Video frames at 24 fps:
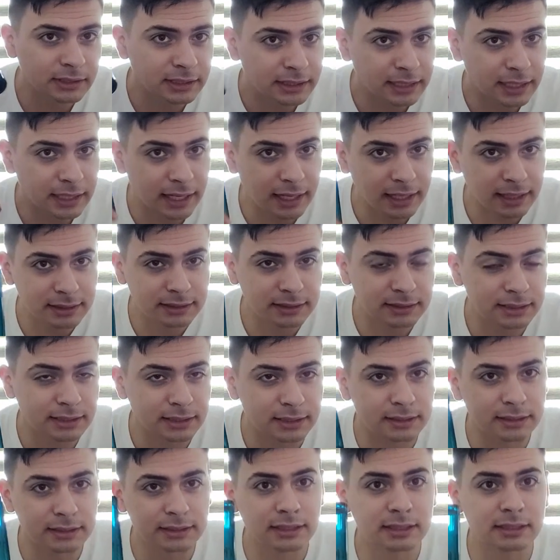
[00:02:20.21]
Yes,
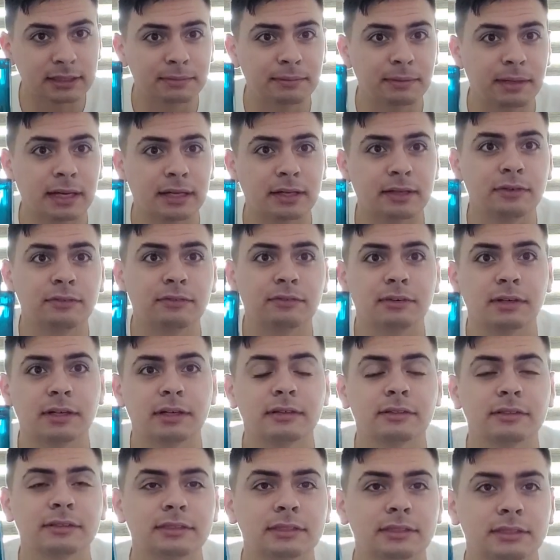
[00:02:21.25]
this is a tobacco
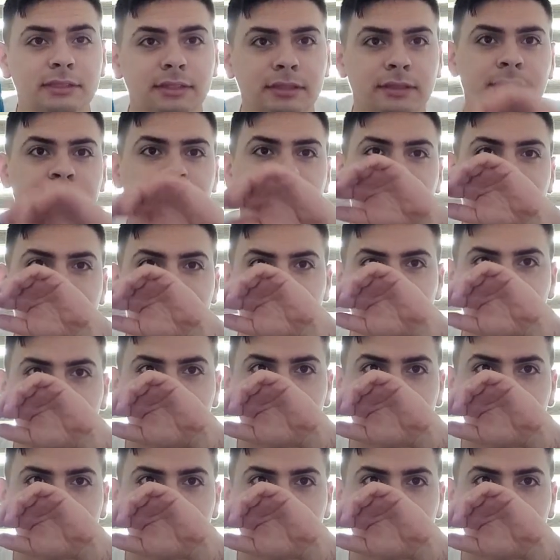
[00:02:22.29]
fragrance. Um,